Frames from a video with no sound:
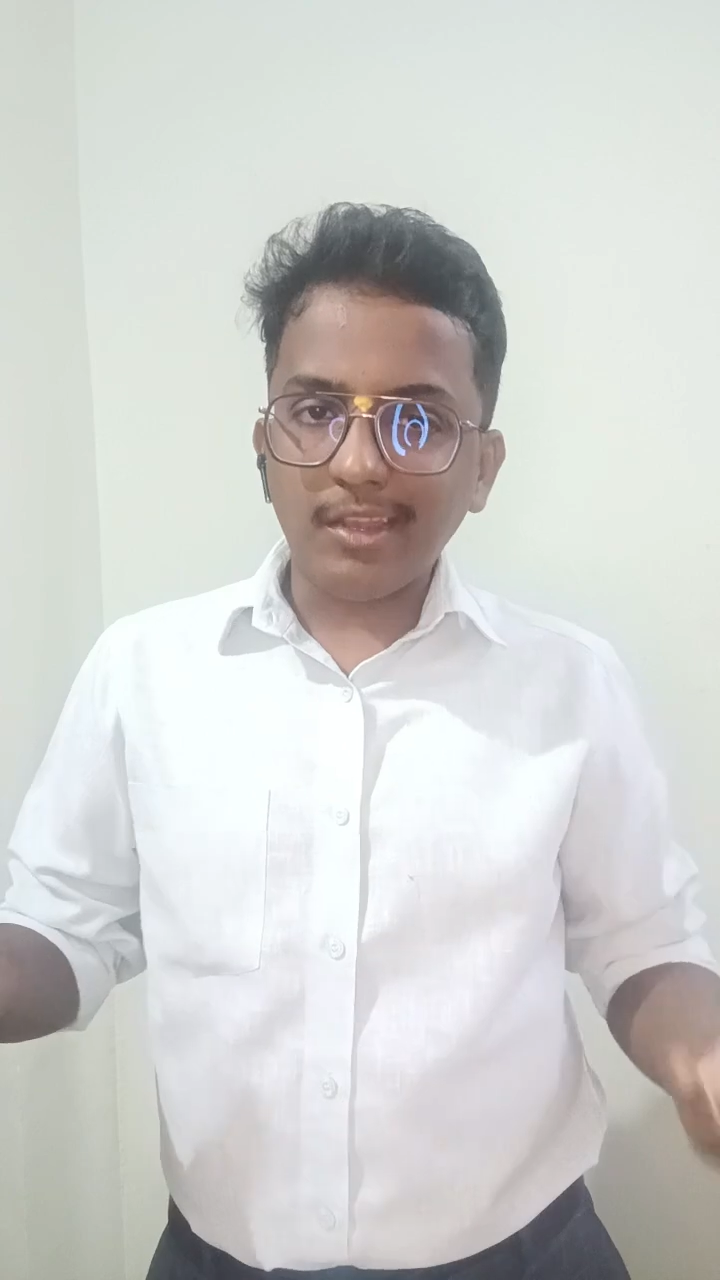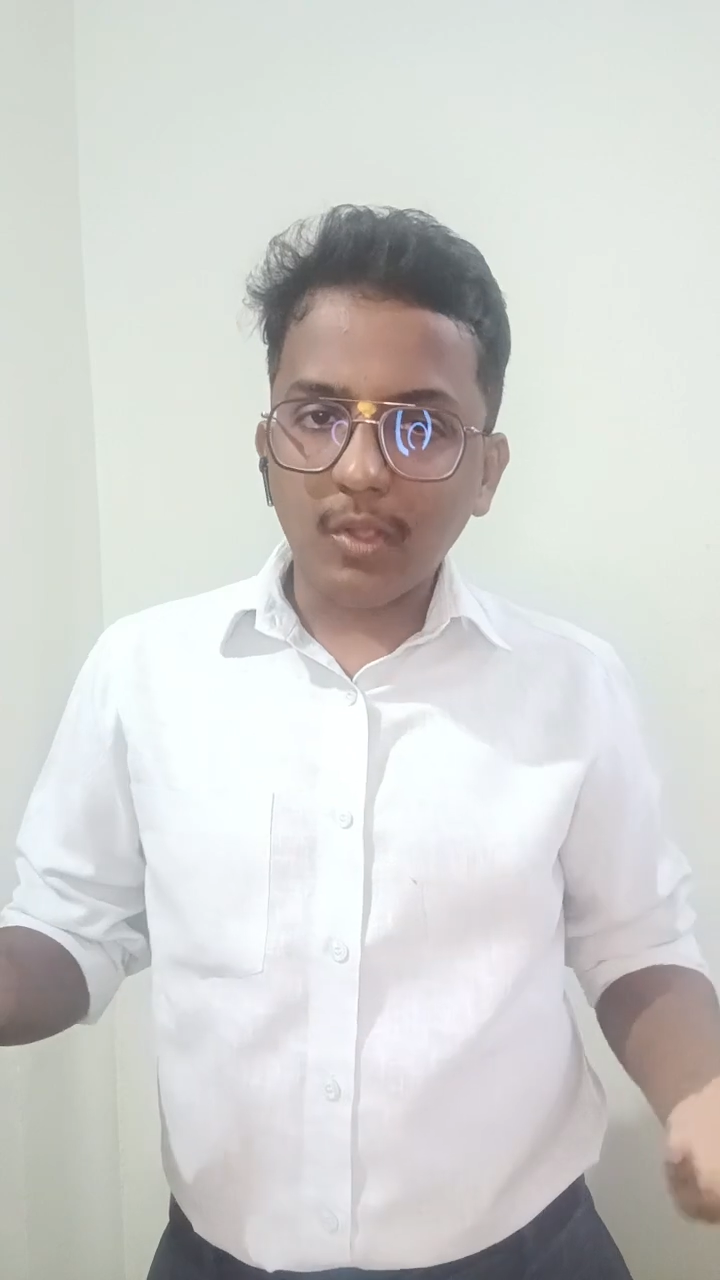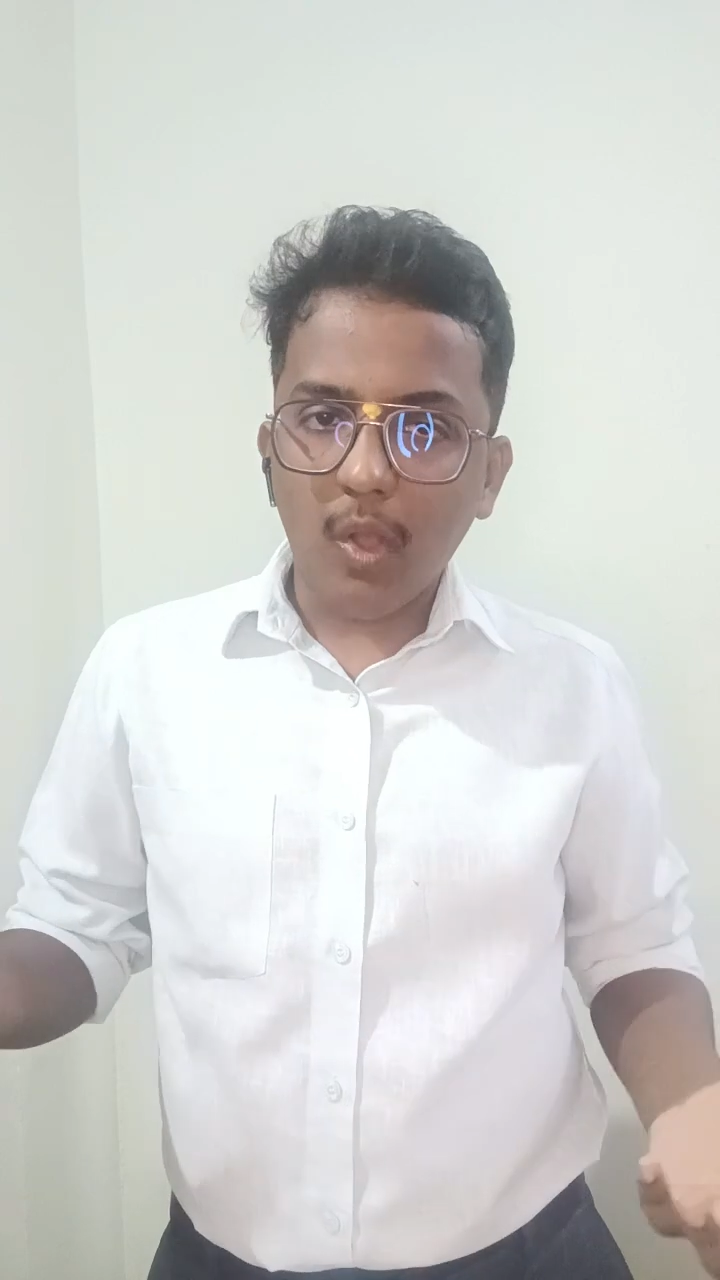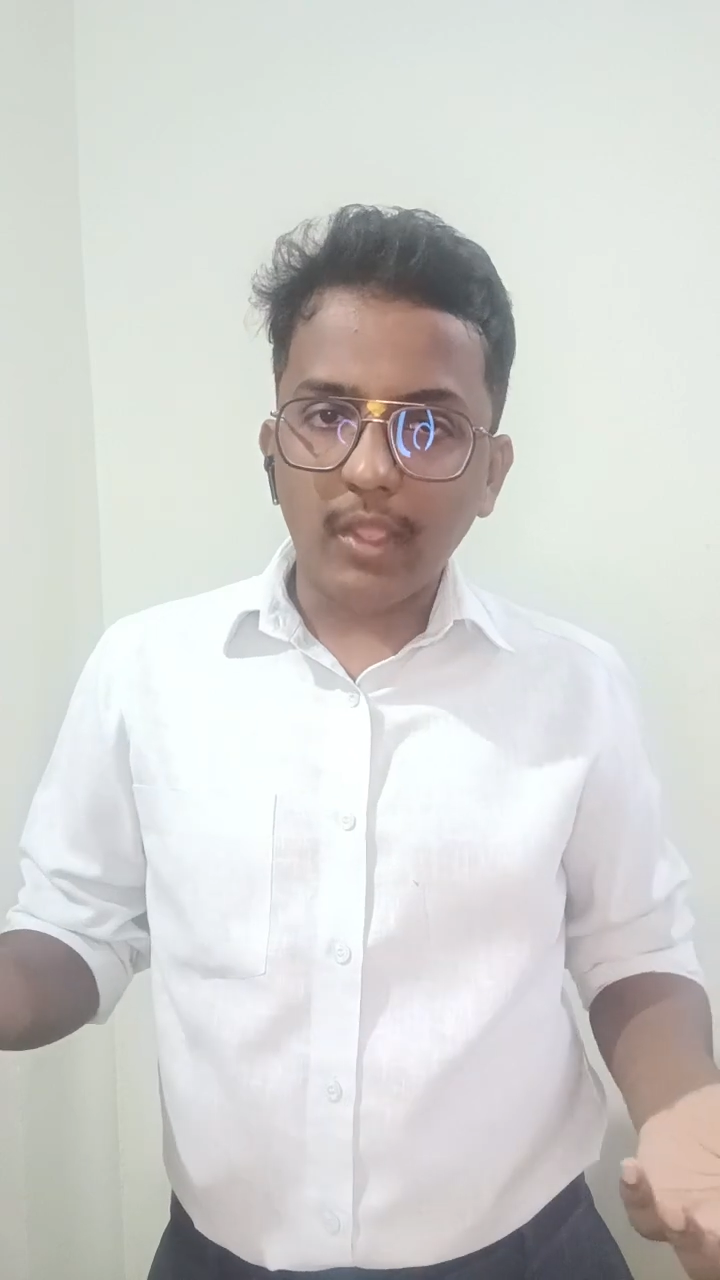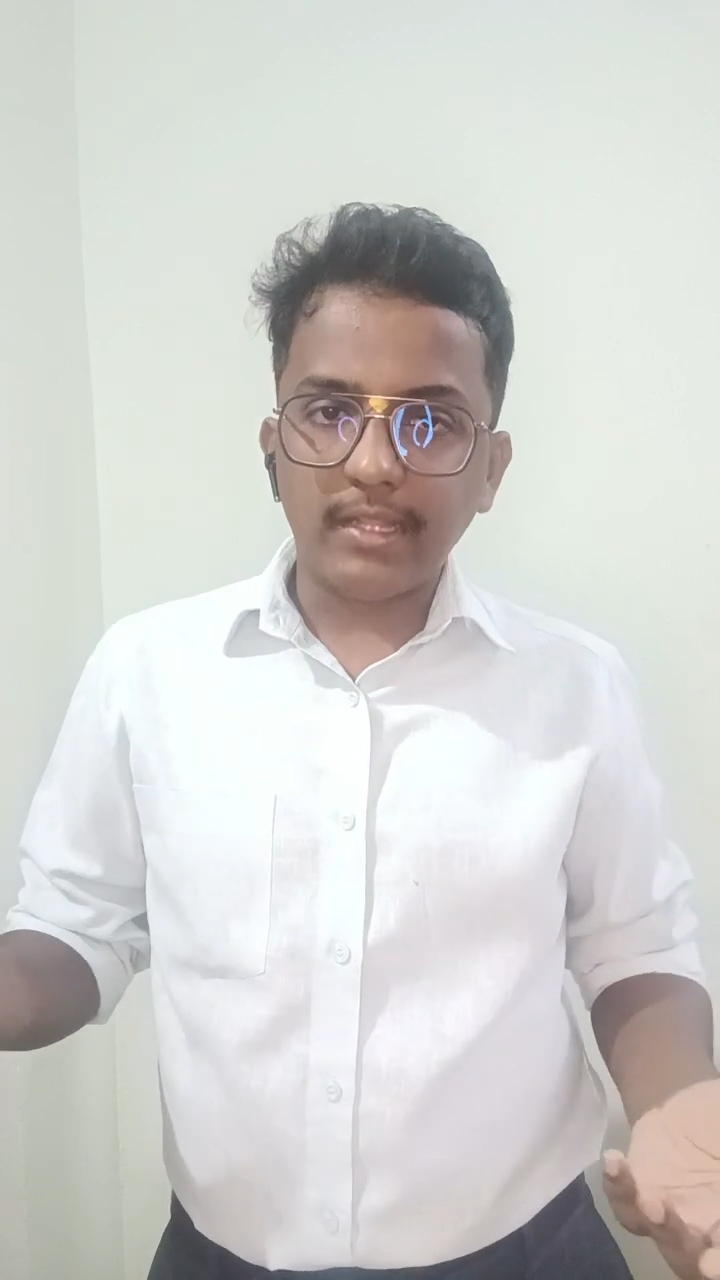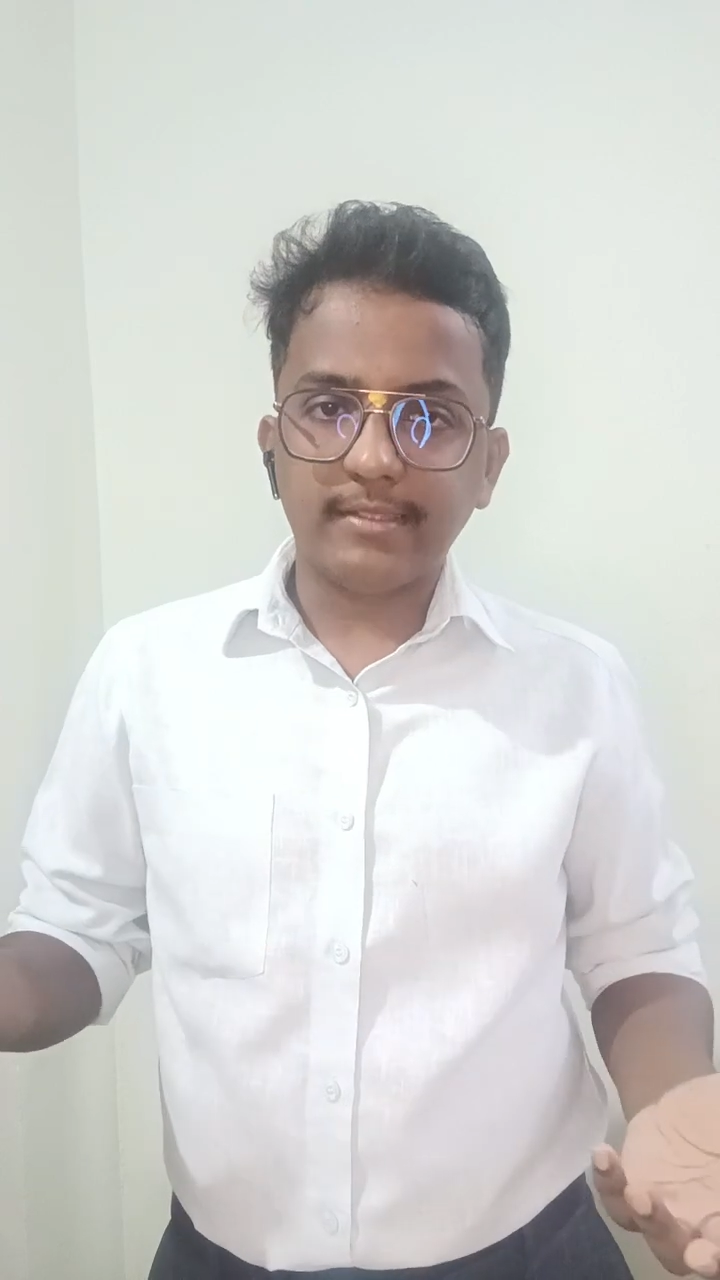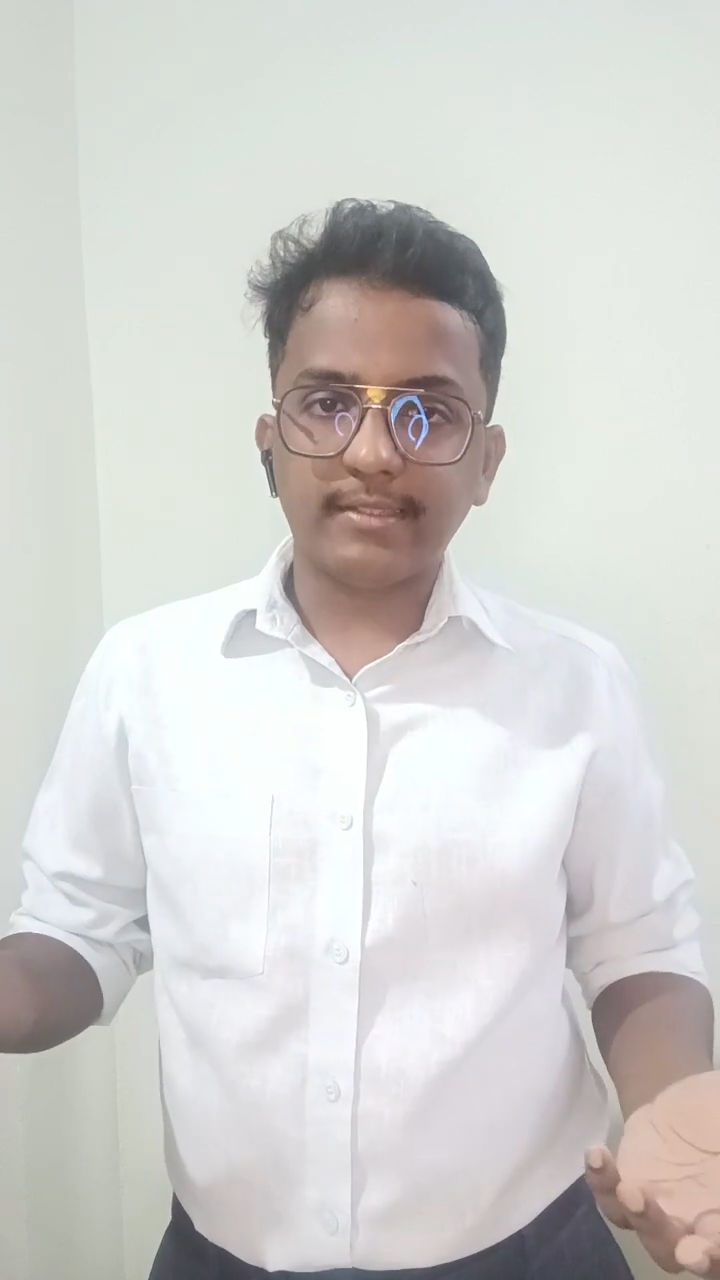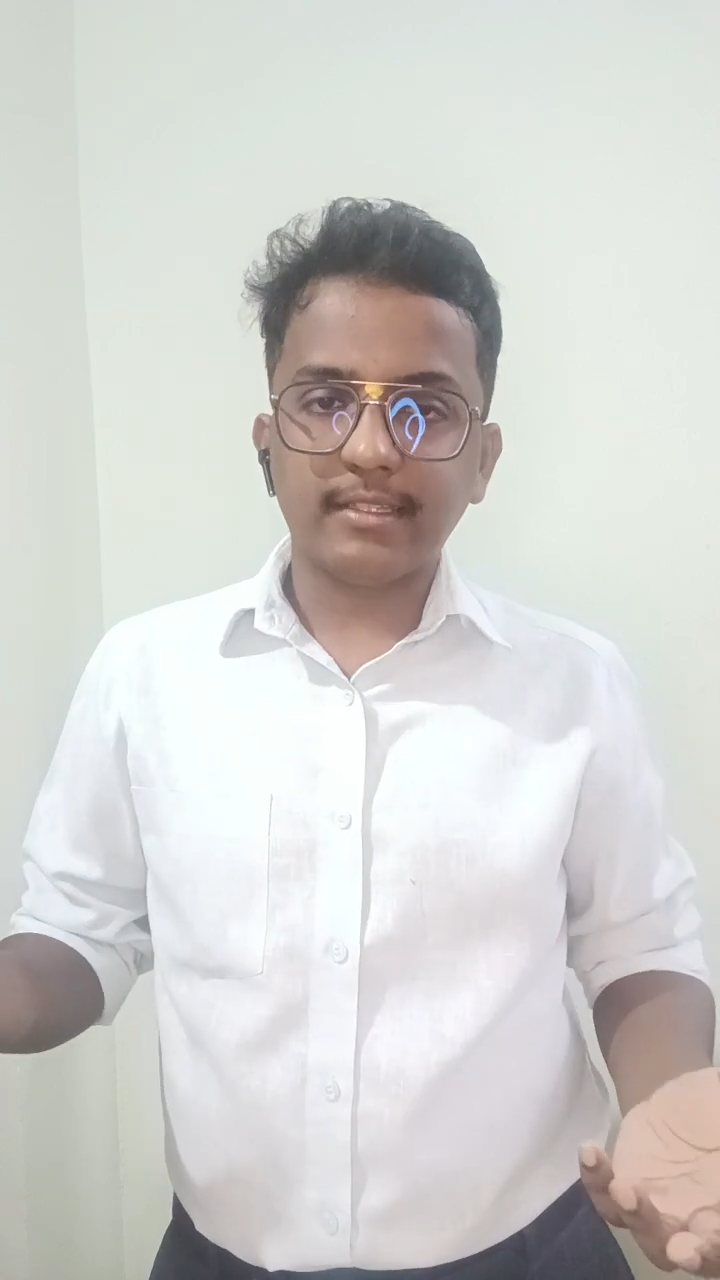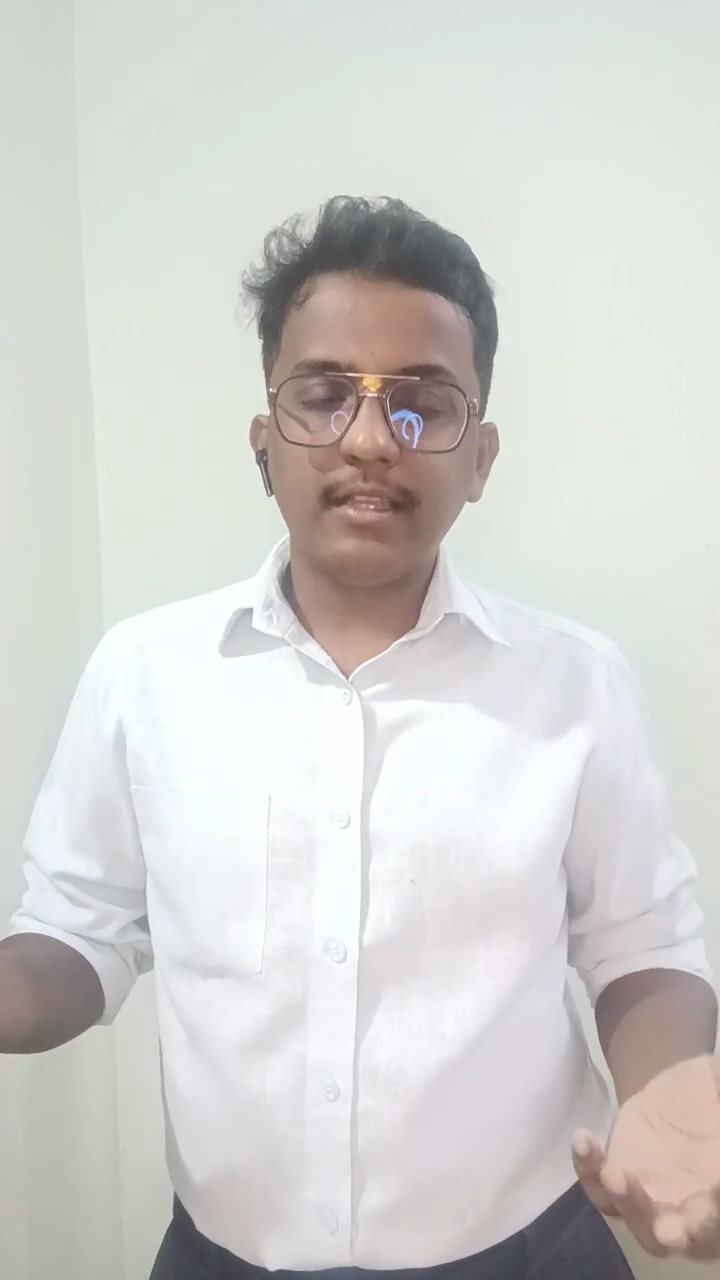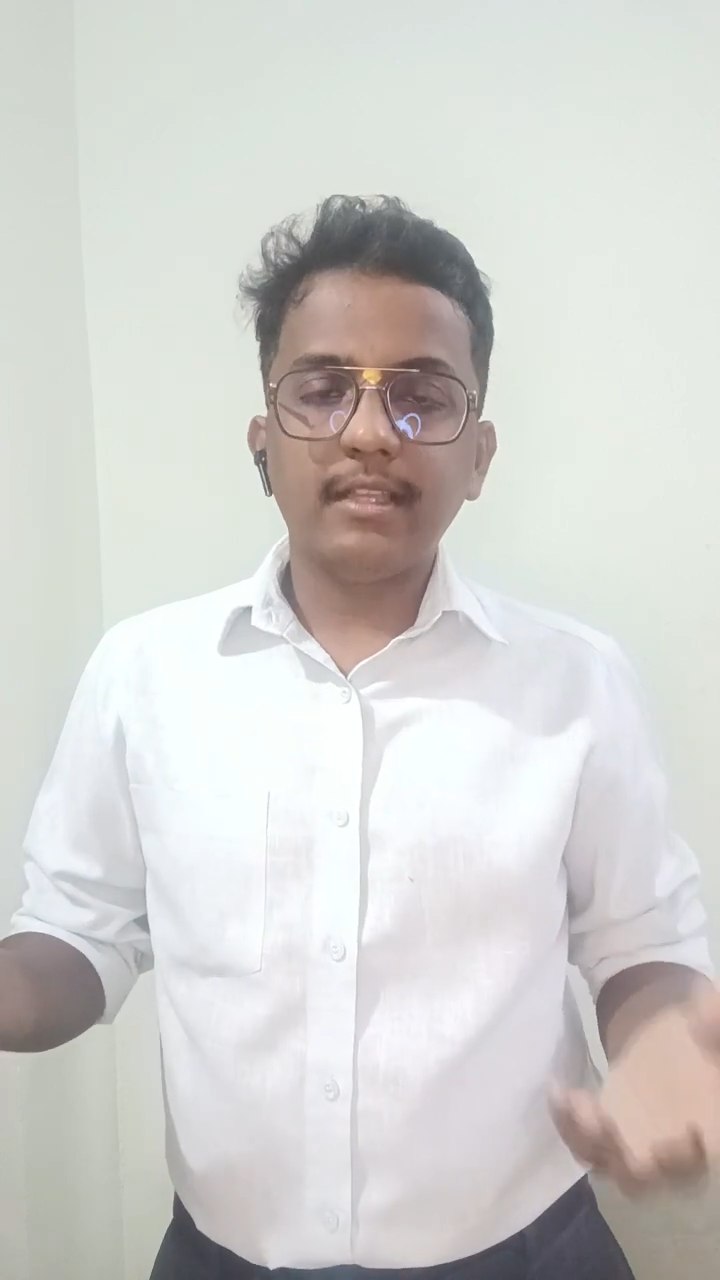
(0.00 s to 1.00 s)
uncoils,